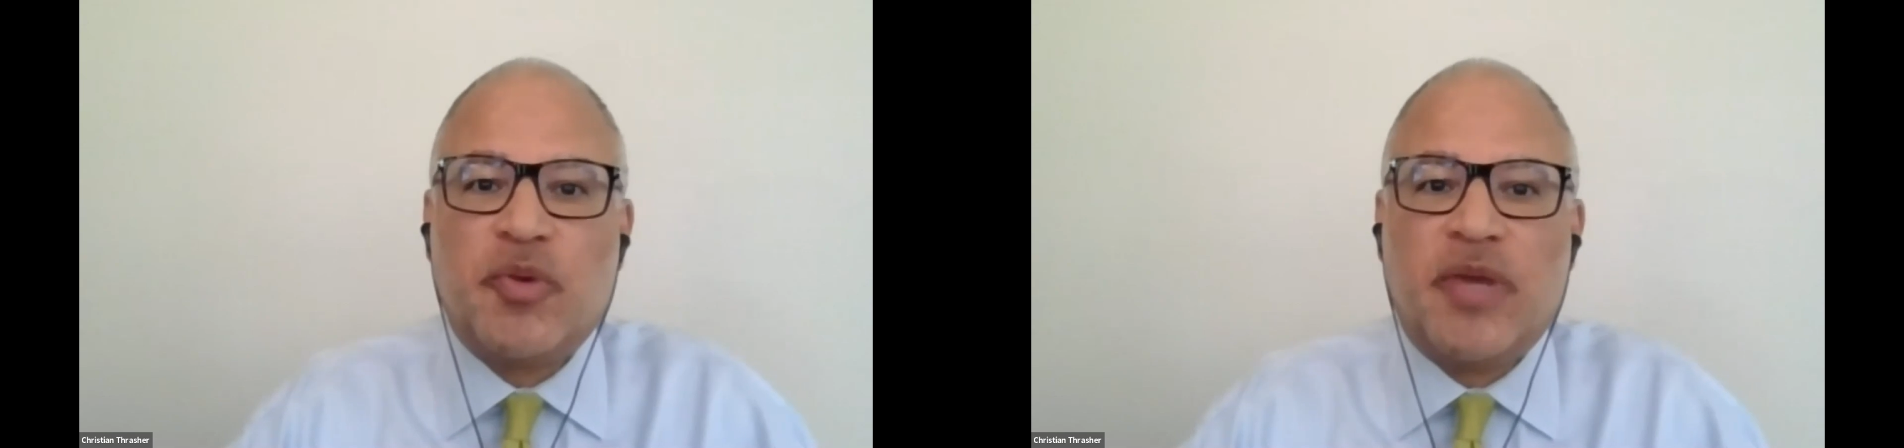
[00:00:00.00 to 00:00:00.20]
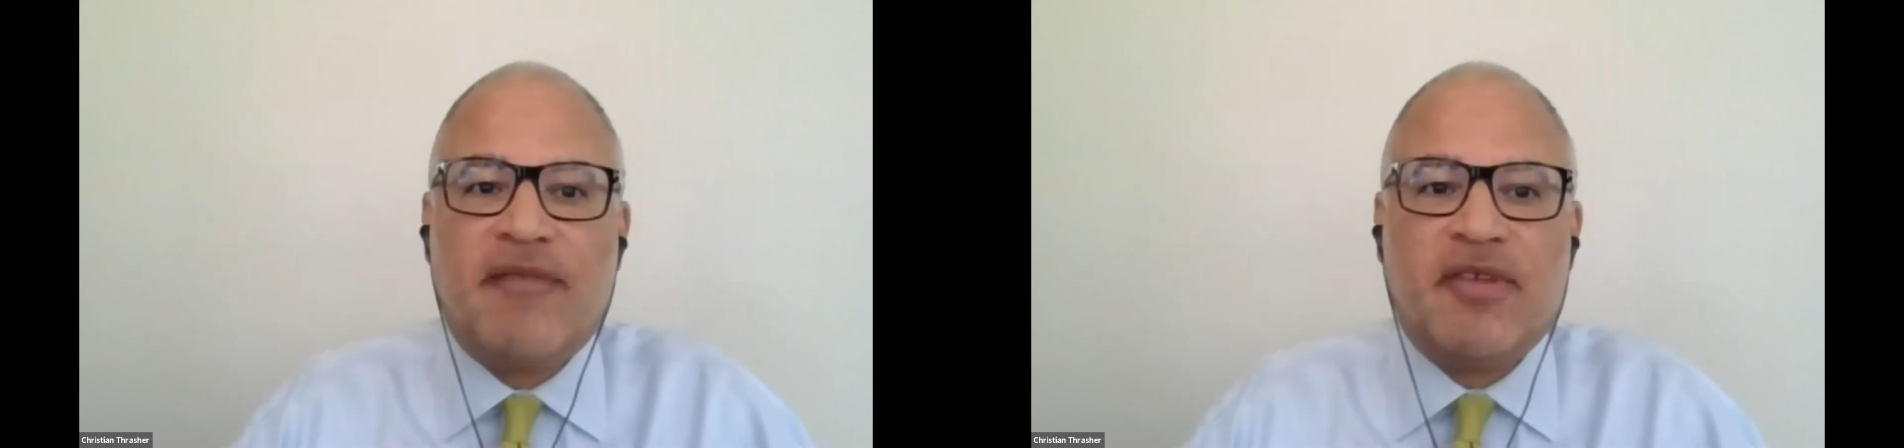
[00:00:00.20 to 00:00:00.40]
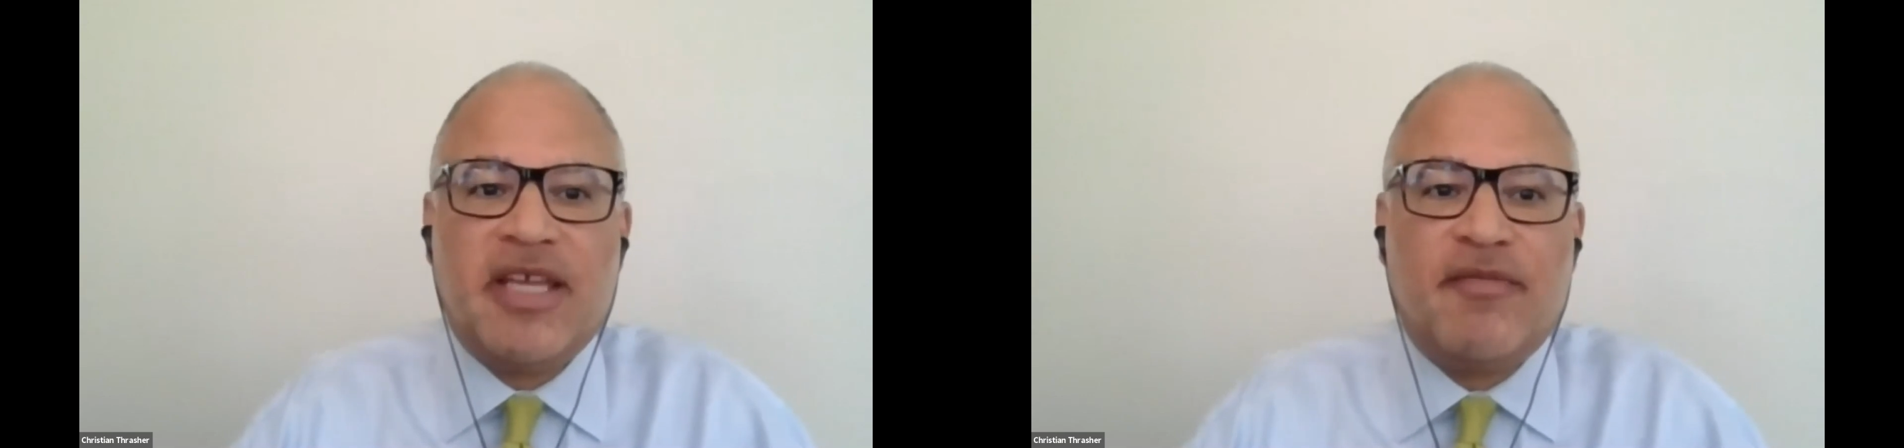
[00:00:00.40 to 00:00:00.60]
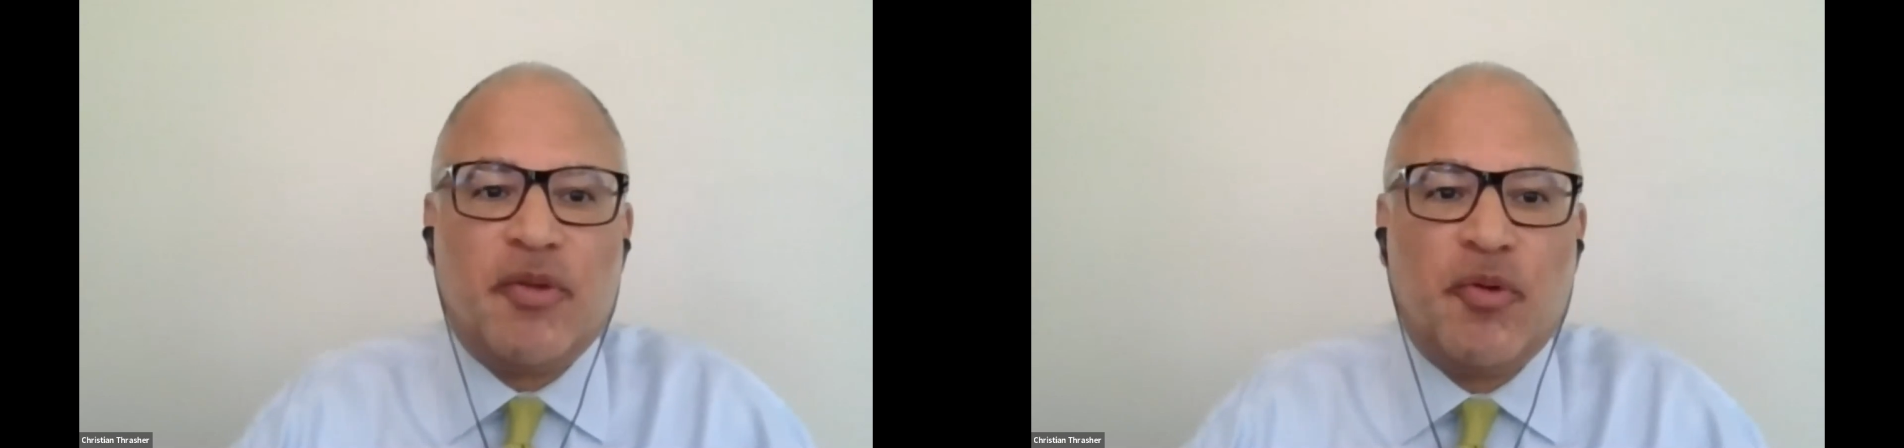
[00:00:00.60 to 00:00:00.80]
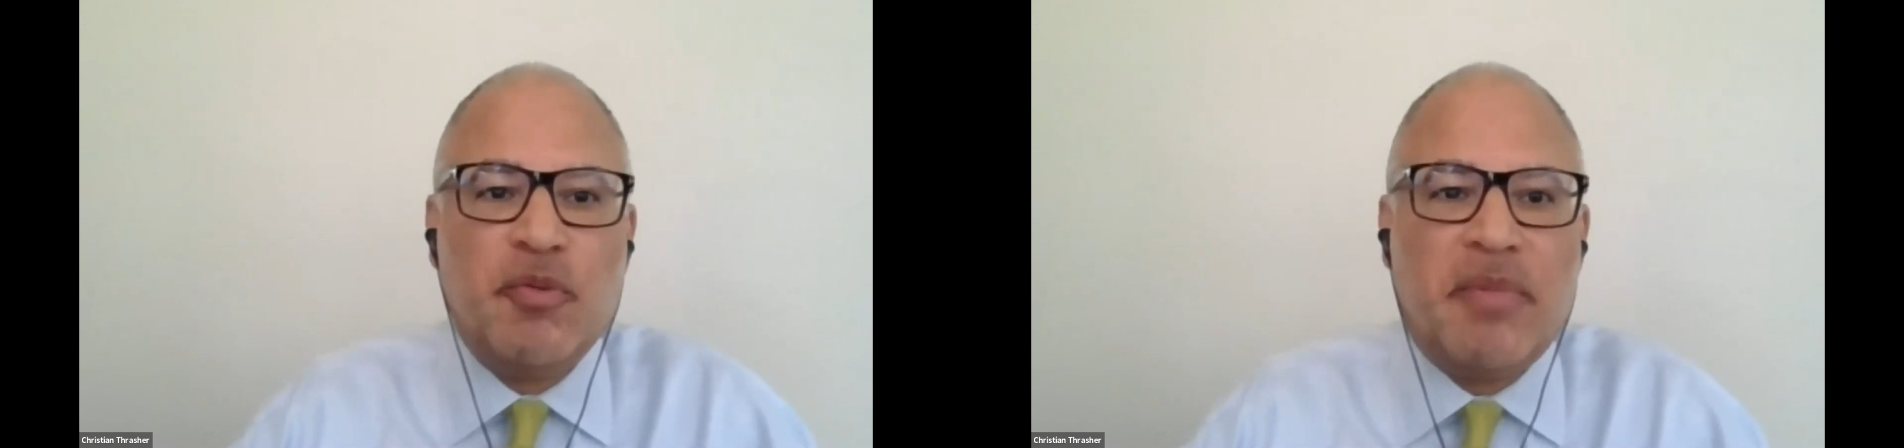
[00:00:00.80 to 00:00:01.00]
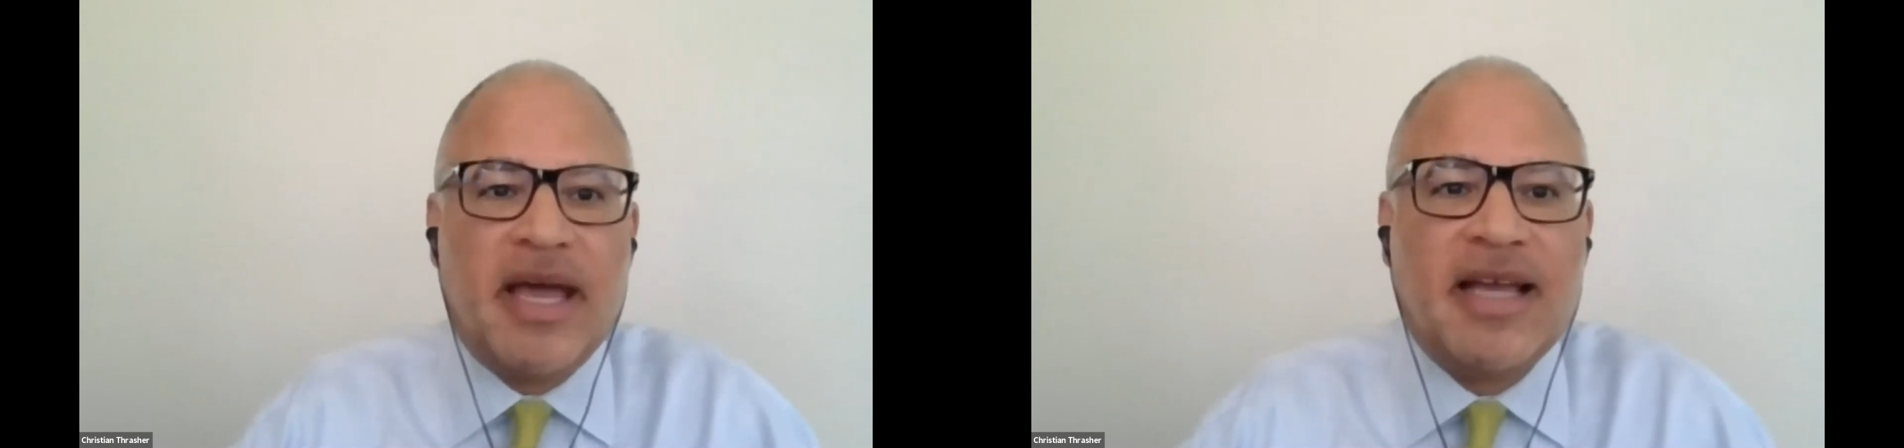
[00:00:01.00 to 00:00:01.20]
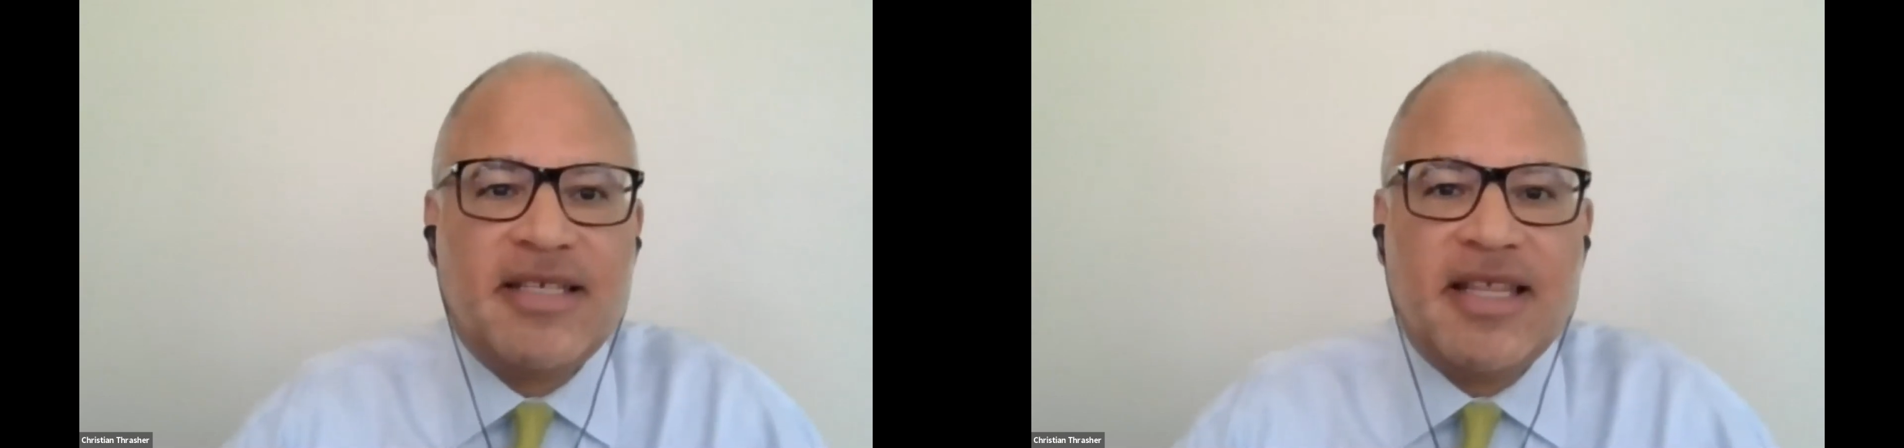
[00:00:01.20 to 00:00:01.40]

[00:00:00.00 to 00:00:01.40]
We have to give the room back